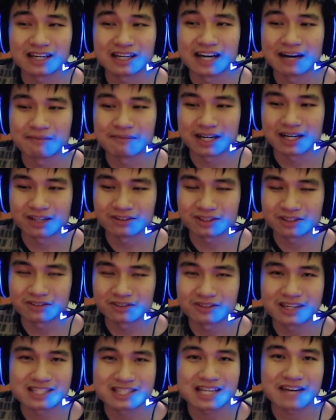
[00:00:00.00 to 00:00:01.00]
um, I don't think
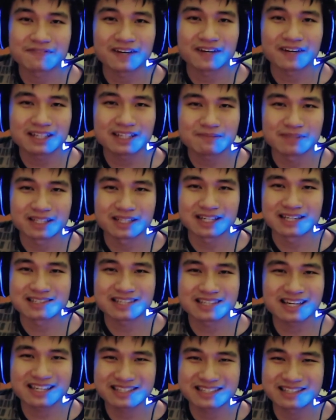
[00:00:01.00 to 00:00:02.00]
you guys have any,
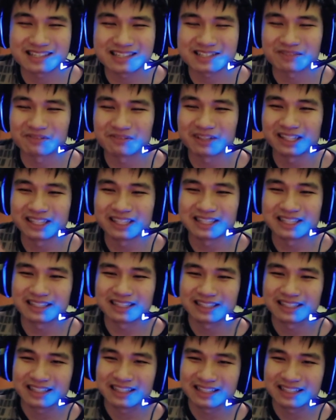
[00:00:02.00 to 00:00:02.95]
because it's just a really,